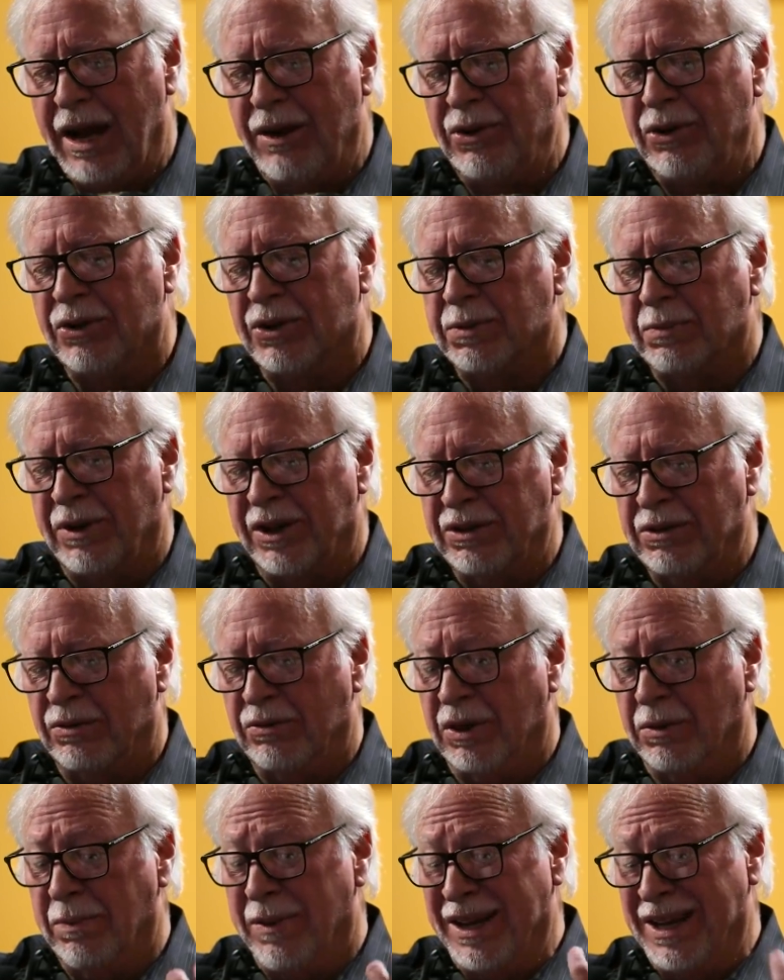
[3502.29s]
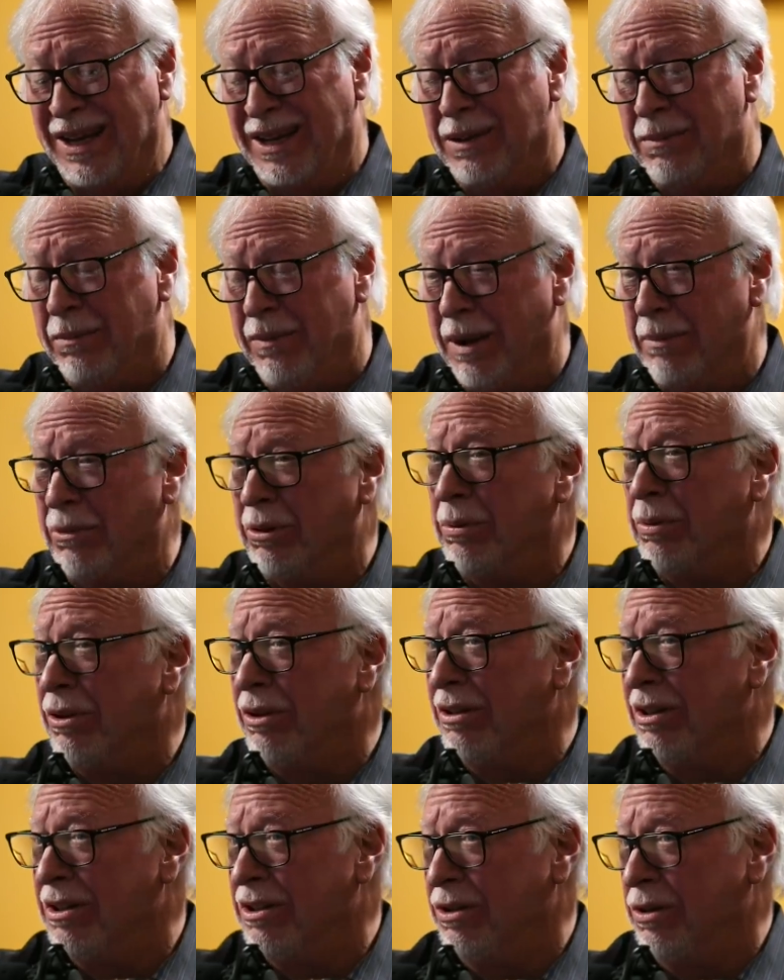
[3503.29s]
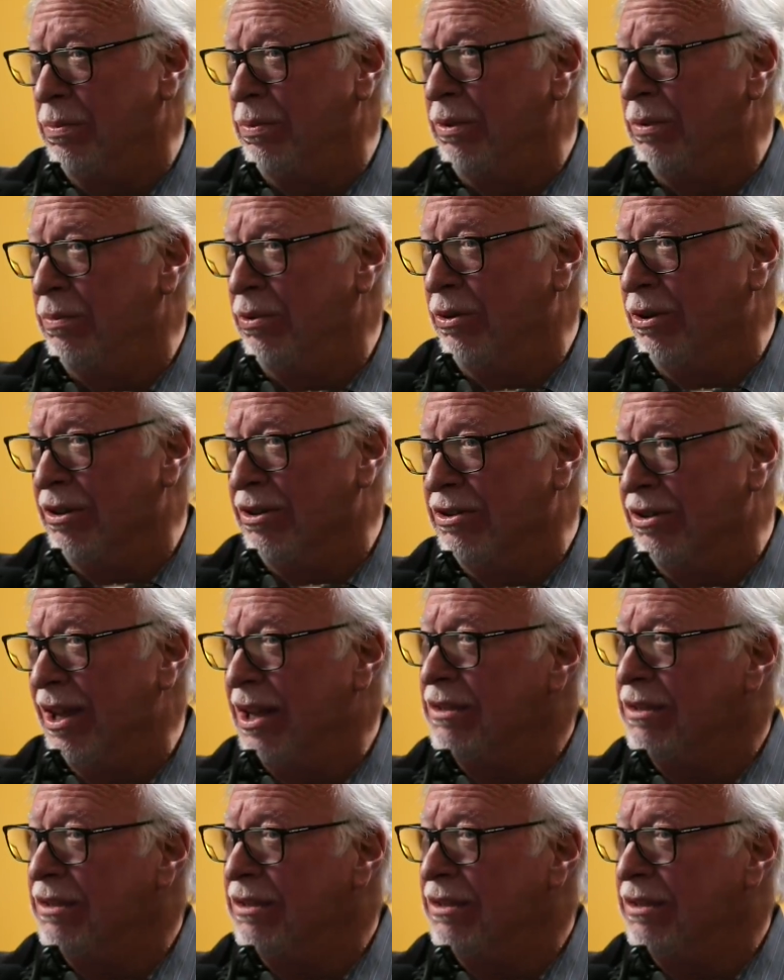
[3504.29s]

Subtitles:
how you express your work, making it memorable is super important.